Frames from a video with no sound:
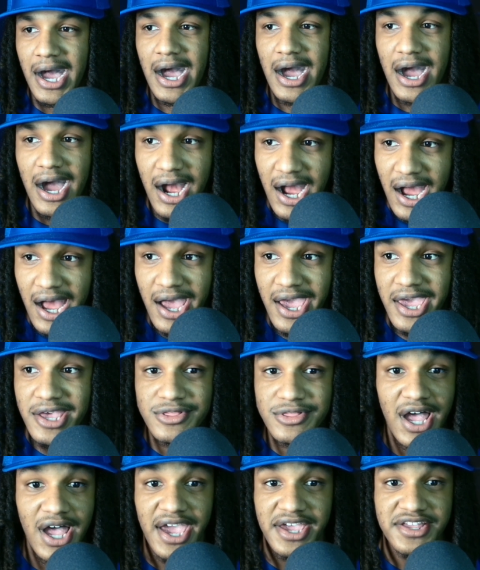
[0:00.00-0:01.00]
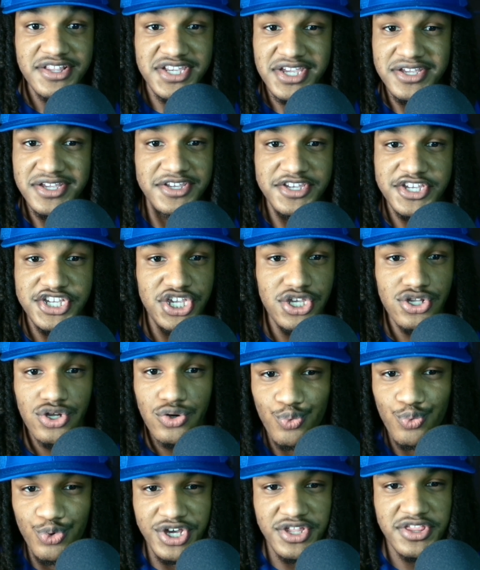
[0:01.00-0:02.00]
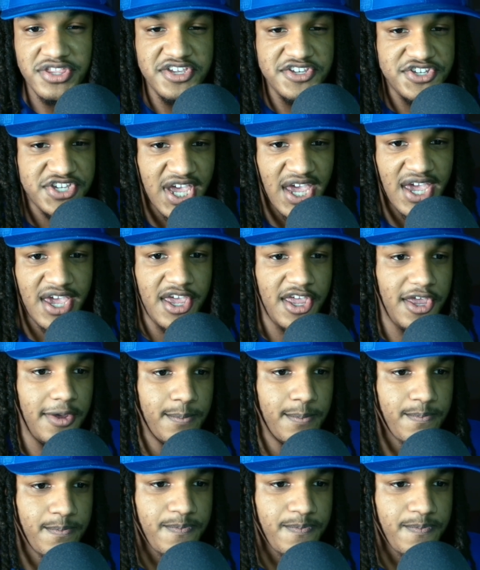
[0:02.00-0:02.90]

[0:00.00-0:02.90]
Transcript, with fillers: I like Tennessee to win this game.